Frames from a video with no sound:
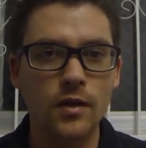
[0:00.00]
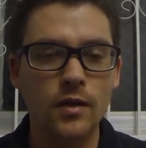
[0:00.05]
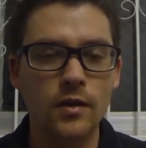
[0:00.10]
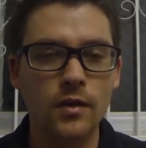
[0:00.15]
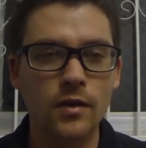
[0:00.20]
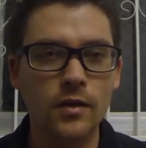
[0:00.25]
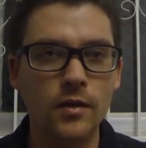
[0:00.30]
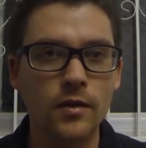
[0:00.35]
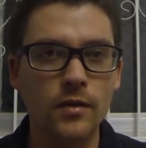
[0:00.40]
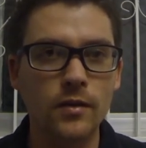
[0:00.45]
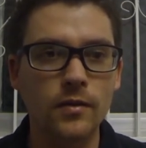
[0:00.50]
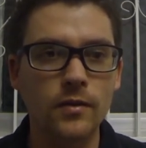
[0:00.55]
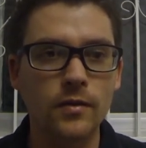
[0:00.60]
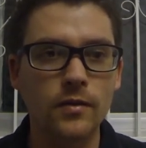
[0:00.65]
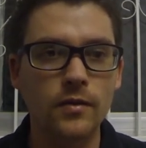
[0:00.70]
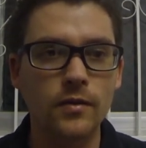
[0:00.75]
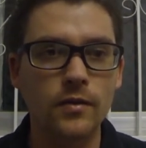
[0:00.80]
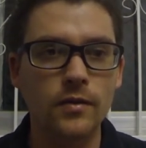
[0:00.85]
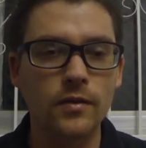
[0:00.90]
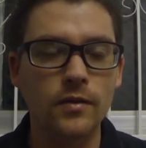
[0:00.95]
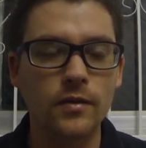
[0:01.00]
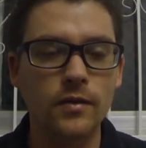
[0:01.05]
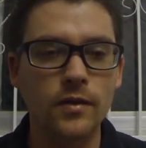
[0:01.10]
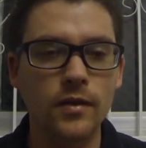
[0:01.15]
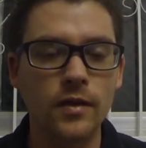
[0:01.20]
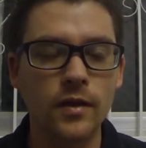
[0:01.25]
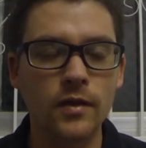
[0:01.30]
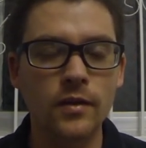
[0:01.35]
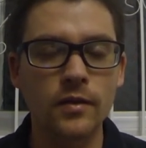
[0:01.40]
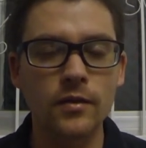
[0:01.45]
uh,
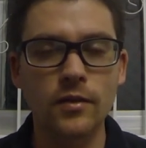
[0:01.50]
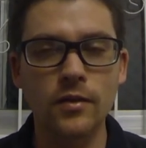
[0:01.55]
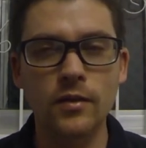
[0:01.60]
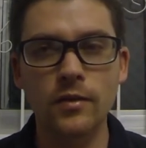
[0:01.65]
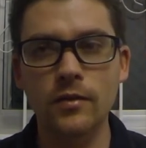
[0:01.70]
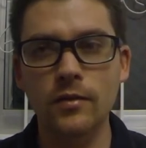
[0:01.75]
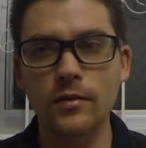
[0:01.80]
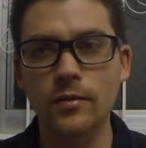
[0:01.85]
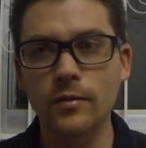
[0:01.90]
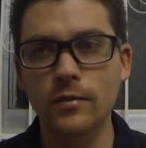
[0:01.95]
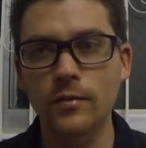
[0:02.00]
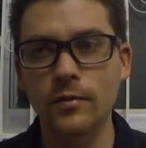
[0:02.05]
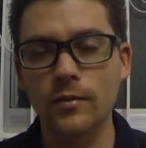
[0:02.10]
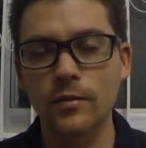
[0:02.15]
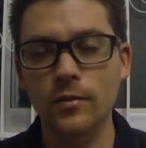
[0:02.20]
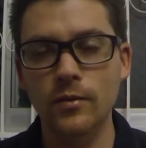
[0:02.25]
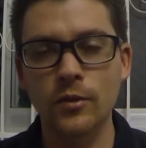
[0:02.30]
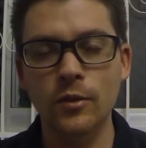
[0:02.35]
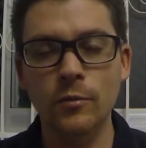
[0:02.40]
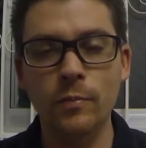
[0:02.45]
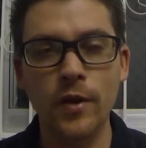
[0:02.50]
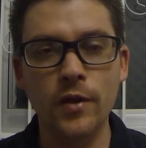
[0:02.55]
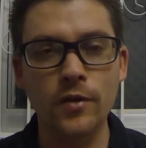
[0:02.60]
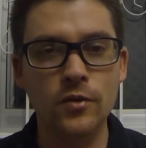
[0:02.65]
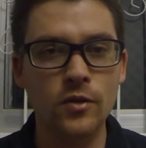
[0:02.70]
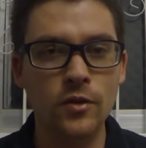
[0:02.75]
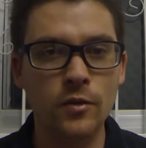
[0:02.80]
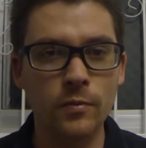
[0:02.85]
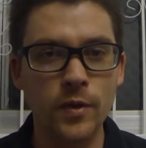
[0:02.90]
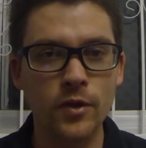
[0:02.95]
and uh, the best
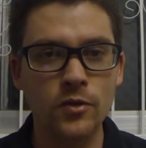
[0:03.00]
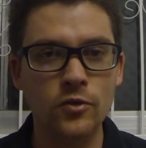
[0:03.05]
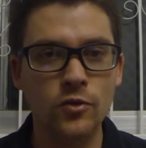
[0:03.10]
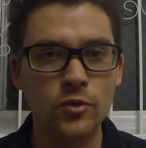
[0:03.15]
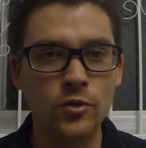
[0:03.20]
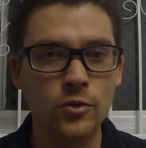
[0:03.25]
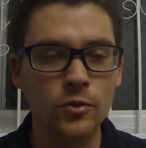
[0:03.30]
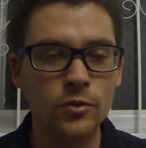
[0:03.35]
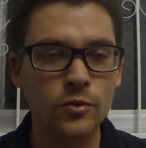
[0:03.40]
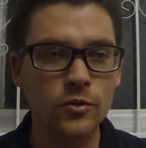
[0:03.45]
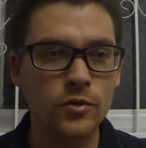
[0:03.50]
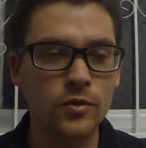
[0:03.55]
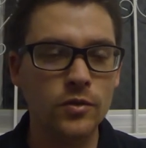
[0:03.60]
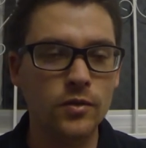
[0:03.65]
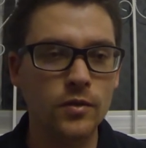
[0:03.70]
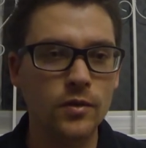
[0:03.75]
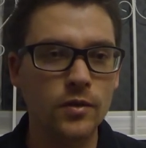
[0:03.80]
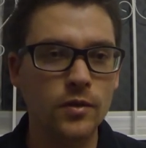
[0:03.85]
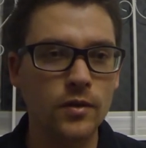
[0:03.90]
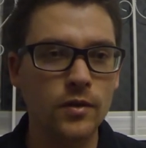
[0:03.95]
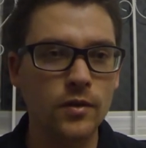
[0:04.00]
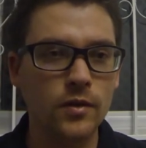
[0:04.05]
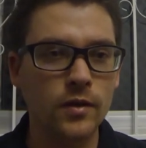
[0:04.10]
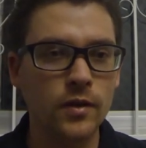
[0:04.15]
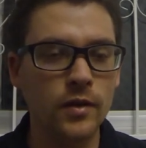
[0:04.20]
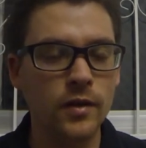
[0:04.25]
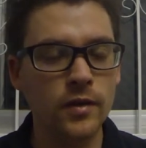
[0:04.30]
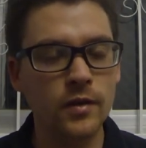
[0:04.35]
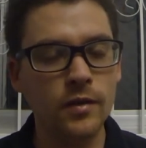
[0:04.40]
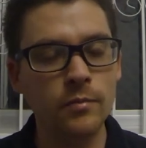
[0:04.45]
of the best tools
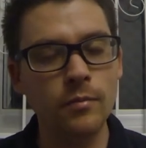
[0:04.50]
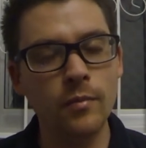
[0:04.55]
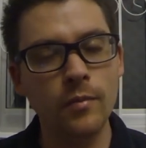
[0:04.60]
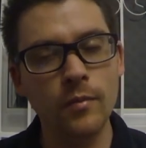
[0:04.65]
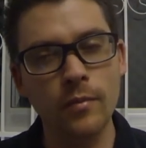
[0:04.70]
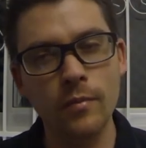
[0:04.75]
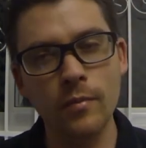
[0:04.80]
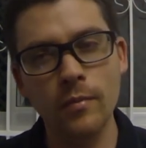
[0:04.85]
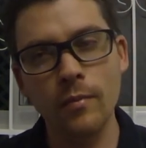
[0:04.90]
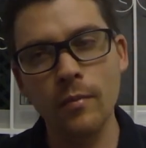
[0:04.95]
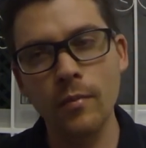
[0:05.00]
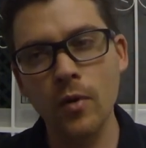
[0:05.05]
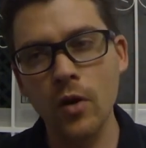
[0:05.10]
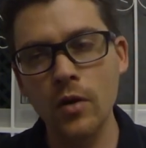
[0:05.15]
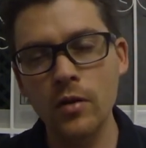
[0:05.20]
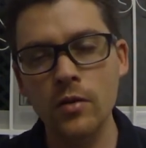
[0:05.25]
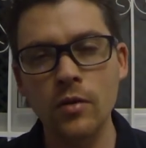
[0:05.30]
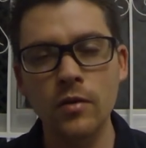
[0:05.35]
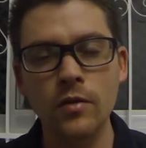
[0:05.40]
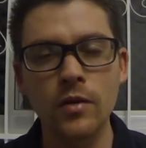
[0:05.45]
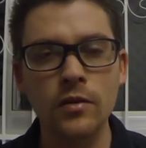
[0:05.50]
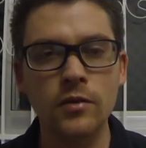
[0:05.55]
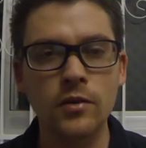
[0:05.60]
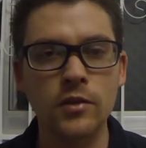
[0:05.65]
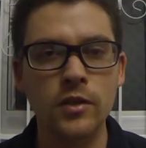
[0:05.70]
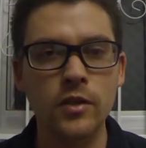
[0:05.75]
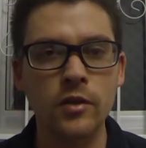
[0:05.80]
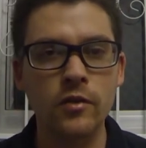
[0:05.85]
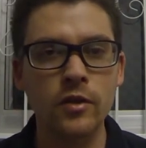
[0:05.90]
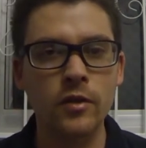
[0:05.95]
and might not
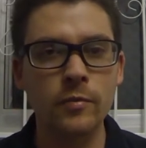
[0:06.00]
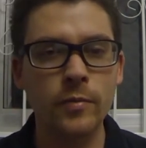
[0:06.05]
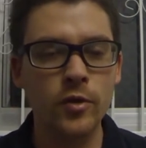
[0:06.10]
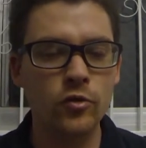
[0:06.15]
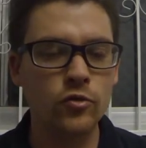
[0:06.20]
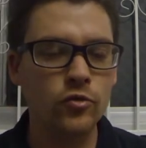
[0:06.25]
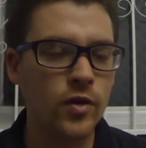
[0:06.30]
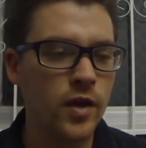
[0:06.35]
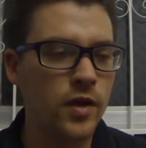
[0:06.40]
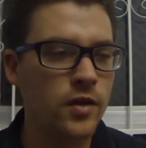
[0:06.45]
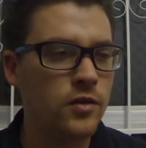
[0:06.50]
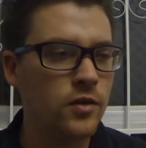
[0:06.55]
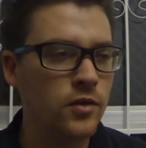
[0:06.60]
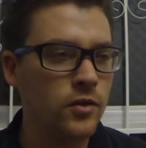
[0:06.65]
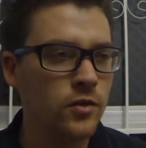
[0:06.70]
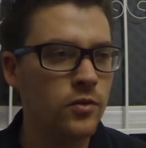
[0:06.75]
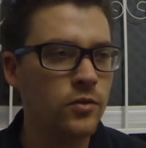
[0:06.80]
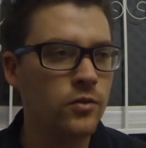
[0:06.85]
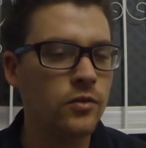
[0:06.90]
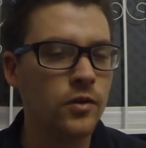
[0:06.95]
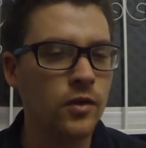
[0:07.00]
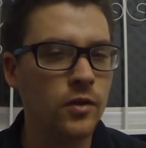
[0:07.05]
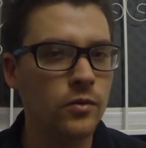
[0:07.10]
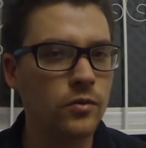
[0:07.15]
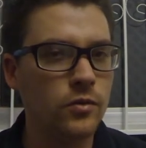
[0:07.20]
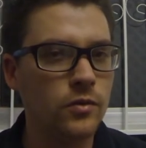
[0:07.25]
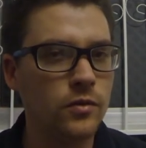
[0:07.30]
necessarily be trained to use those.